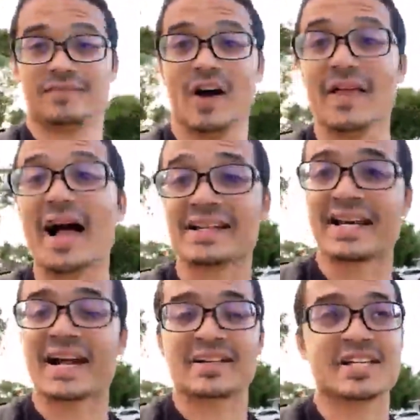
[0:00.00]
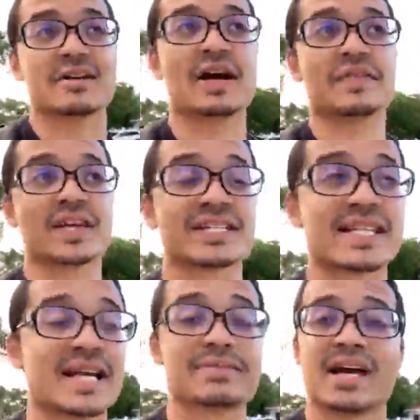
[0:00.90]
on that kind of tier. I think he's that
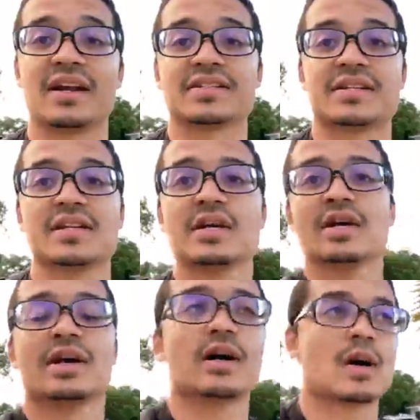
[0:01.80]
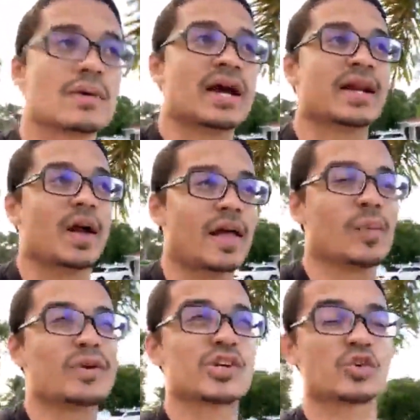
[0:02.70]
damn talented. Um, and, and
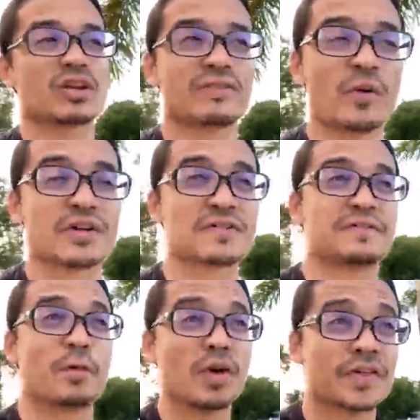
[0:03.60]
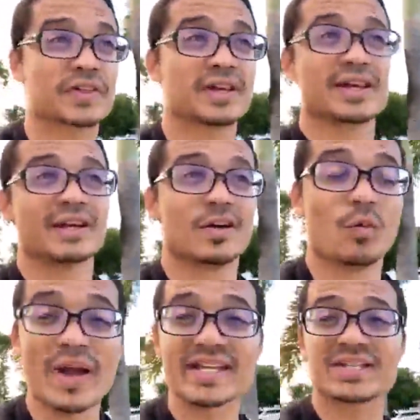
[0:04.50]
he'll be shooting for his fourth
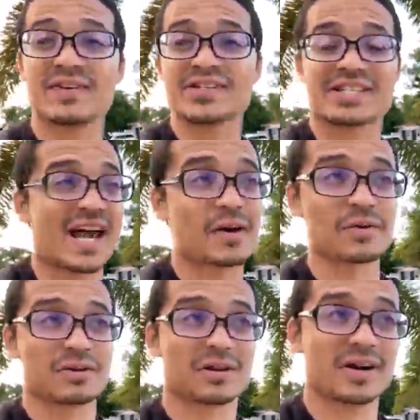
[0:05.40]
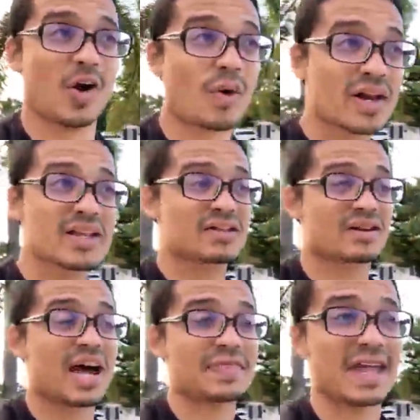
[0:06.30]
weight division title already
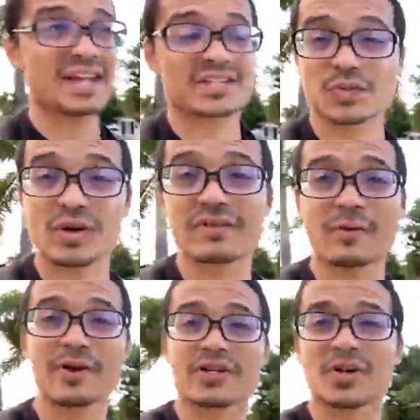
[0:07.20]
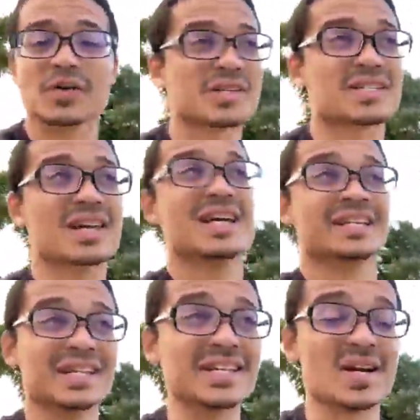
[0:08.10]
at the age of twenty-four years old.
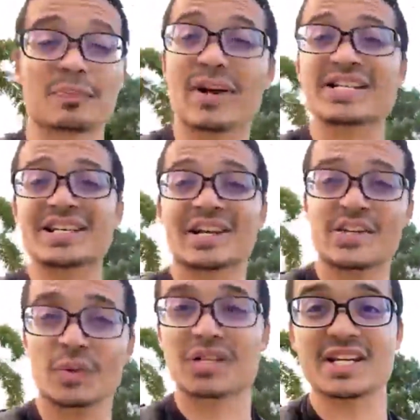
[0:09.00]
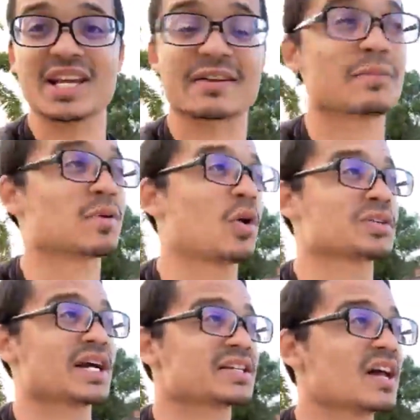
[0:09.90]
This is unprecedented shit we're seeing from
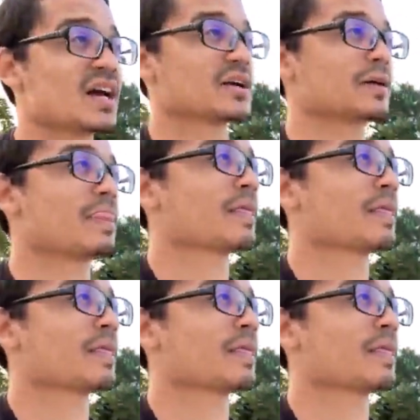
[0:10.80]
Kosei Tanaka.